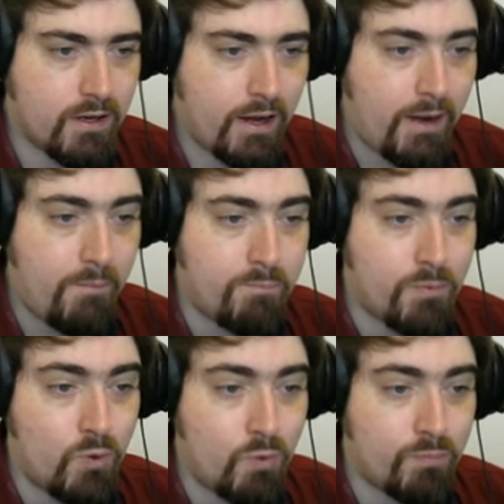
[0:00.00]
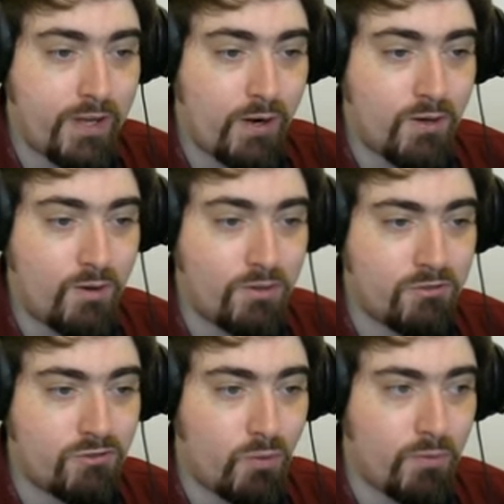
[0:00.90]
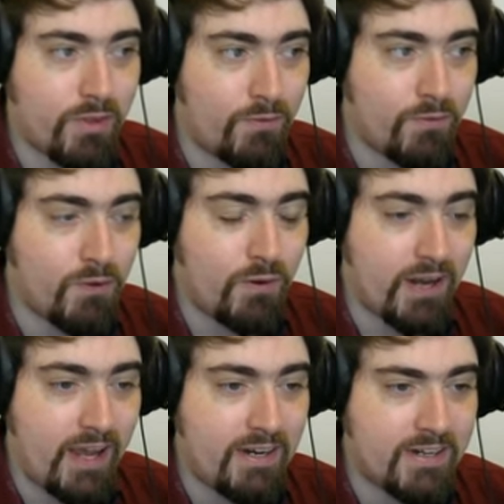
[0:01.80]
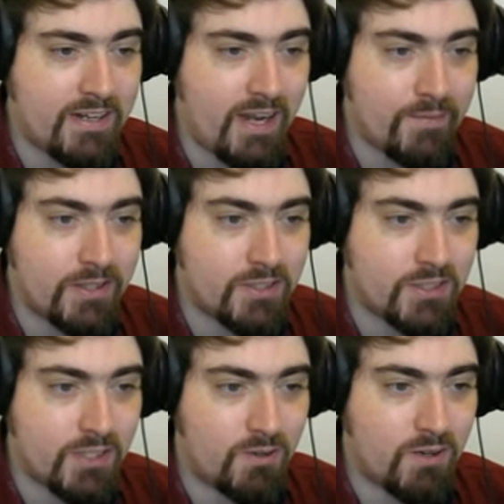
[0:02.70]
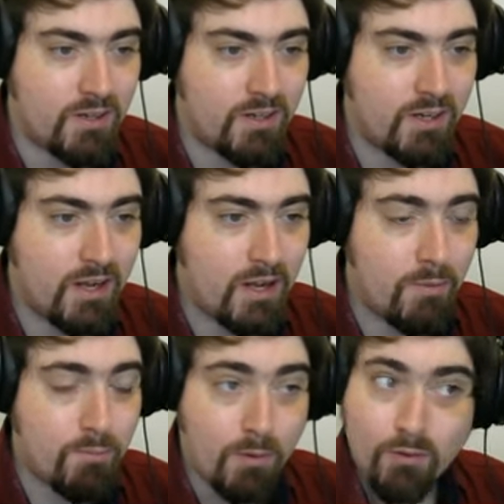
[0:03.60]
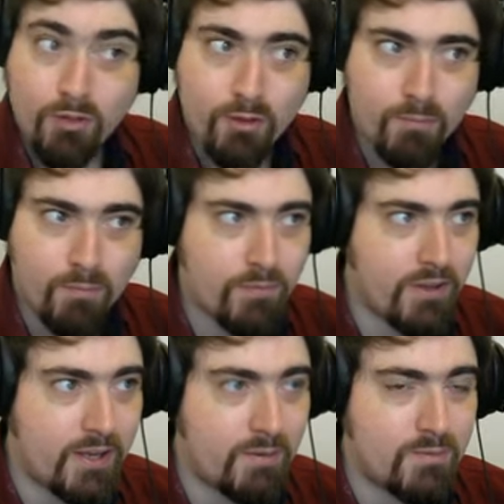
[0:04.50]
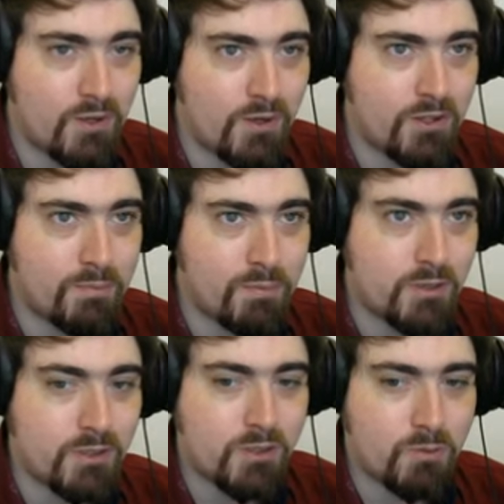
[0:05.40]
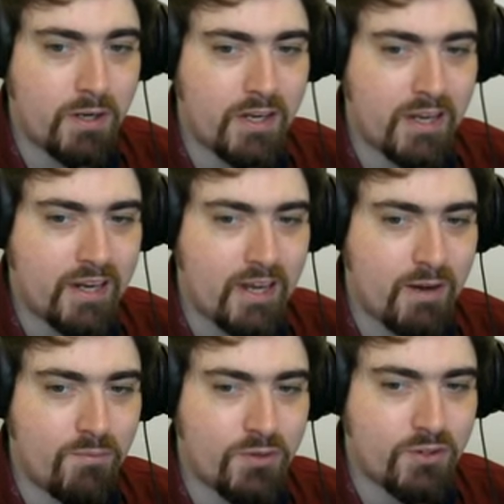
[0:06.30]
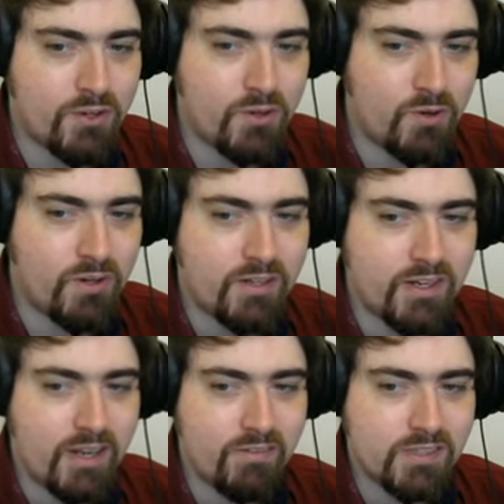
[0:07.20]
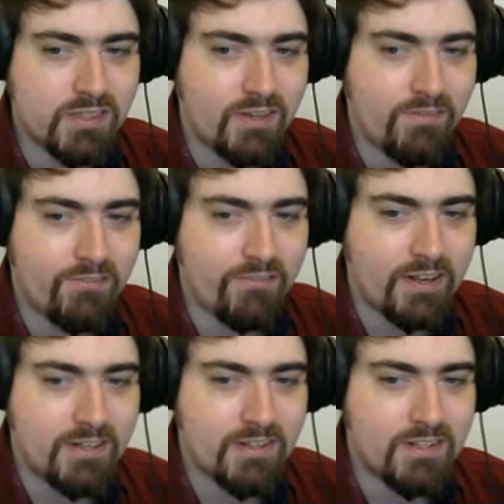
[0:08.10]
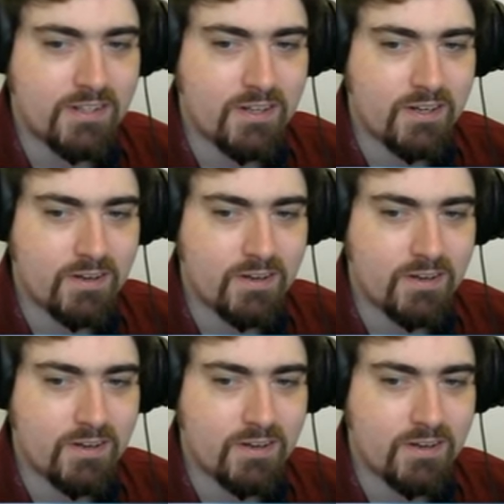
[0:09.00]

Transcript: And boom, down goes the drop without doing any damage. So, both teams on the ball when it comes to naval defense.